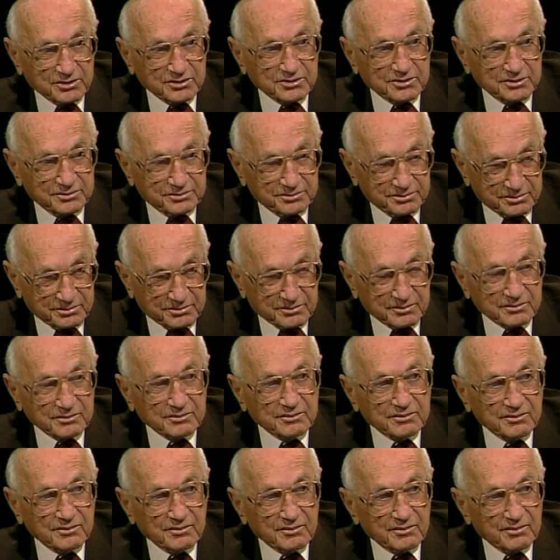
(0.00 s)
5, 10 years,
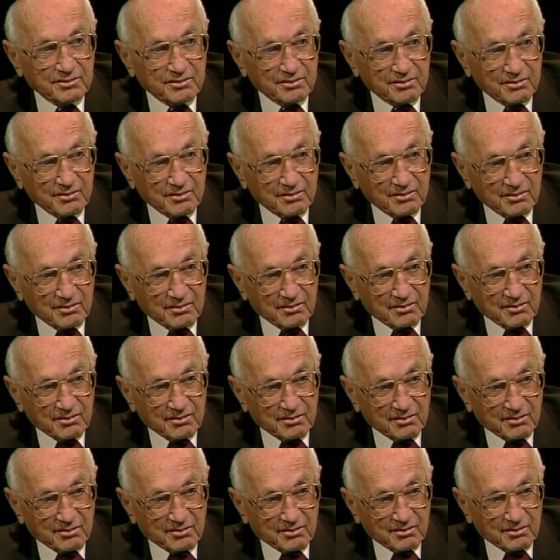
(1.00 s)
right. When you
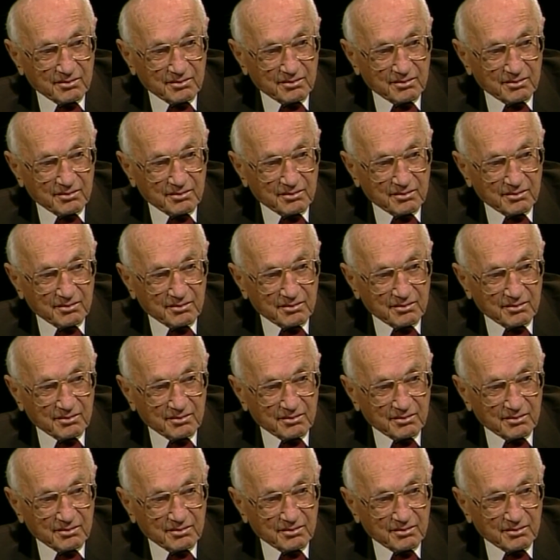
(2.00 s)
look